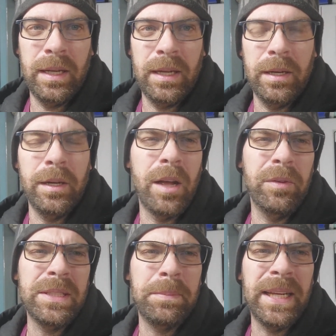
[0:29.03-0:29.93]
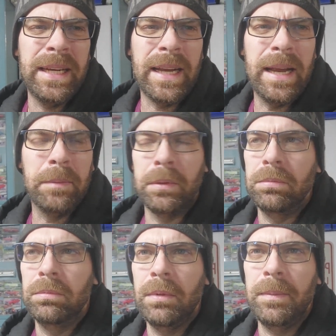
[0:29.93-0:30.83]
No, it's the beginning of April.
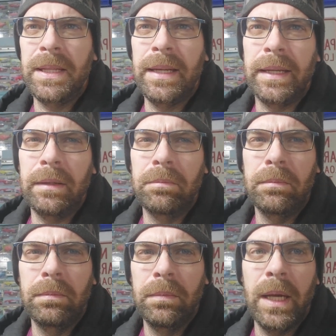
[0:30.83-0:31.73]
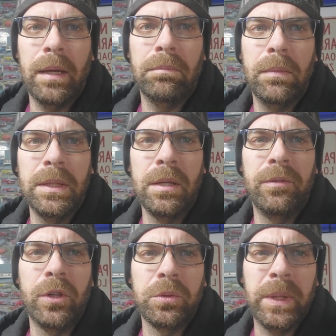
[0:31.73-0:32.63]
What am I thinking? Yeah, it's only
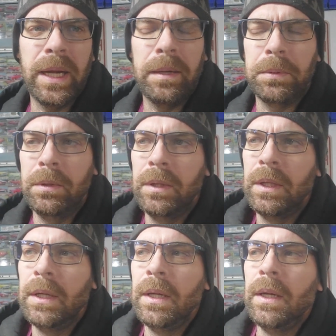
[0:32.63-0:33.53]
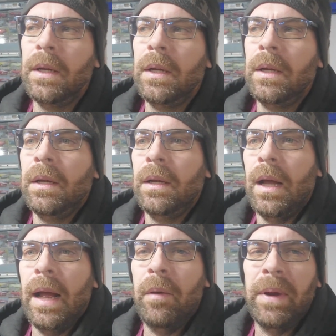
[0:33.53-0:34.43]
the first week of April.
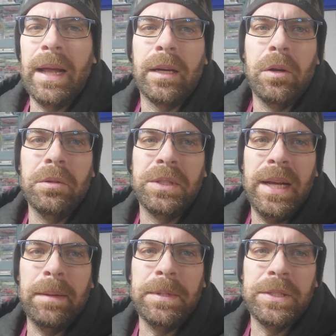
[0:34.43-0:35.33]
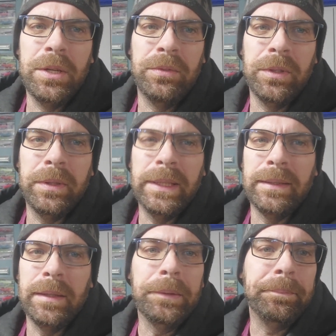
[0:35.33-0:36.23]
And we got a cold snap and snow flurry.
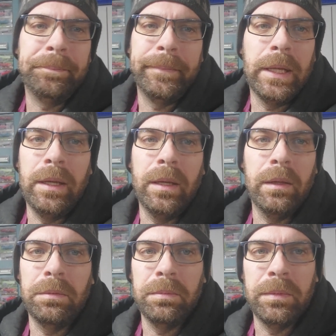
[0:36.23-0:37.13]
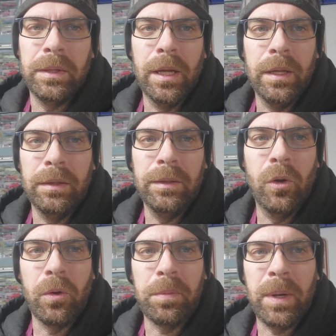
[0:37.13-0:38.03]
So, yeah, the
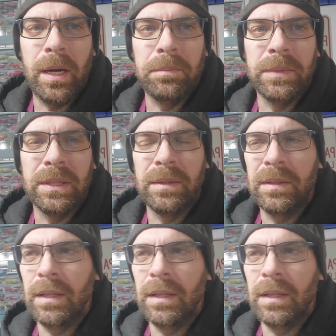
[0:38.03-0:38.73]
north problems.